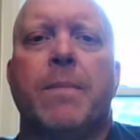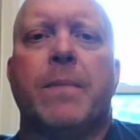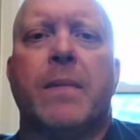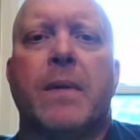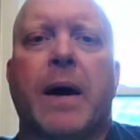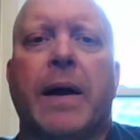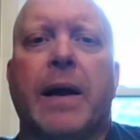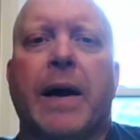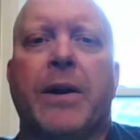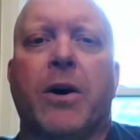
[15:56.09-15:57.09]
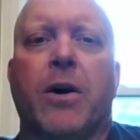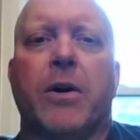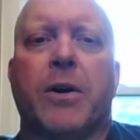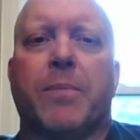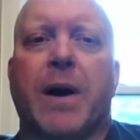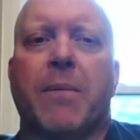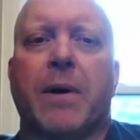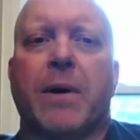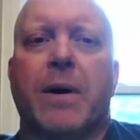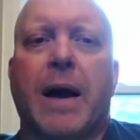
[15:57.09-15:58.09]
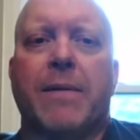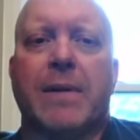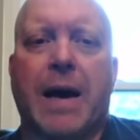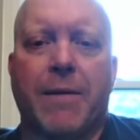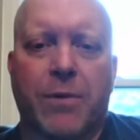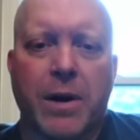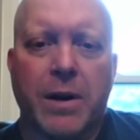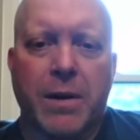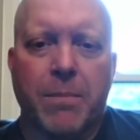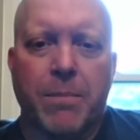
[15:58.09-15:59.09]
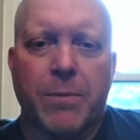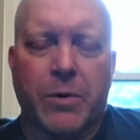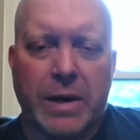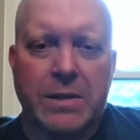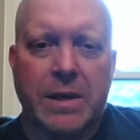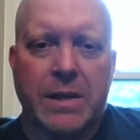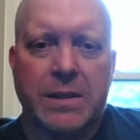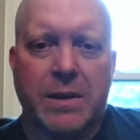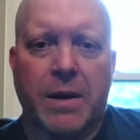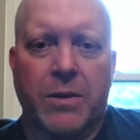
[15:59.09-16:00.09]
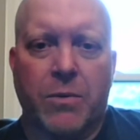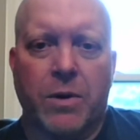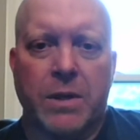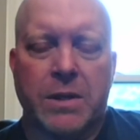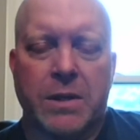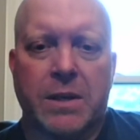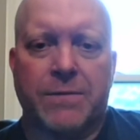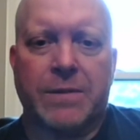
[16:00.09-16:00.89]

Okay, so I, I know you're probably I, I've run into